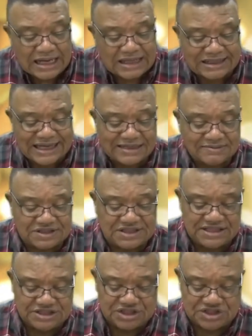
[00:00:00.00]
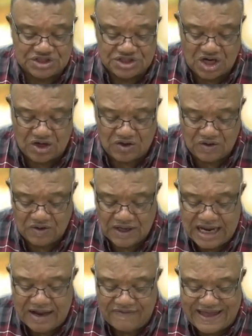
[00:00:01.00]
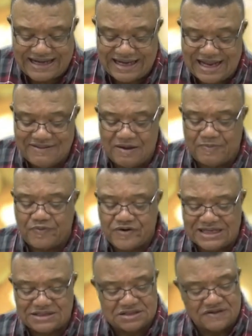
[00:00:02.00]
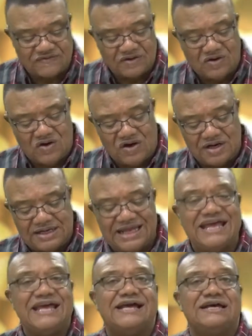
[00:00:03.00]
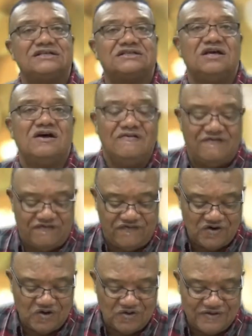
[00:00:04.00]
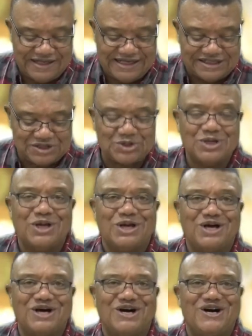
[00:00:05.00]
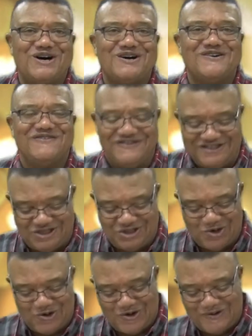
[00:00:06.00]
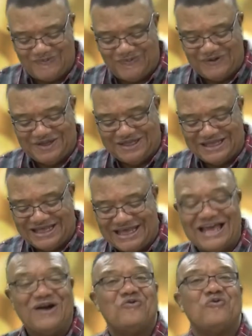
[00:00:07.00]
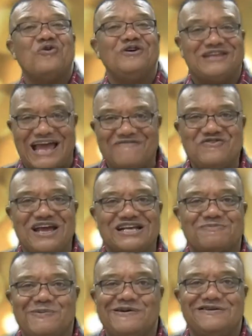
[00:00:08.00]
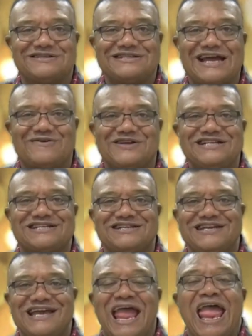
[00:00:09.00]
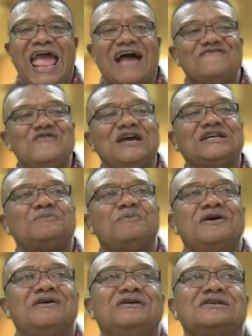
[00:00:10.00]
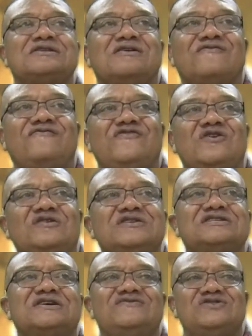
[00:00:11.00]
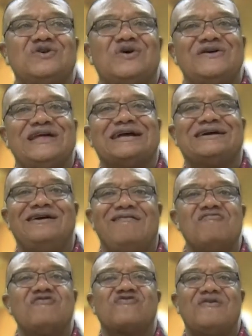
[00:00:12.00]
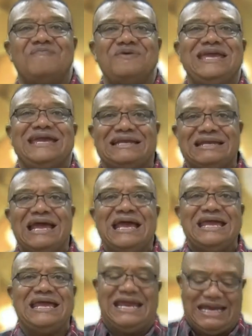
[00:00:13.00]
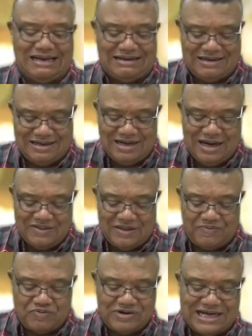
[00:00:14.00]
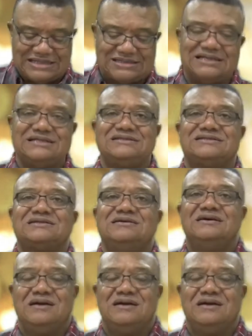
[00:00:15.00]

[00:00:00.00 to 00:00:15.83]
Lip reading: kingdom citizens know that in the presence of the Lord is fullness of joy. Have you experienced that recently? Have you experienced the fullness of joy that comes from being in the presence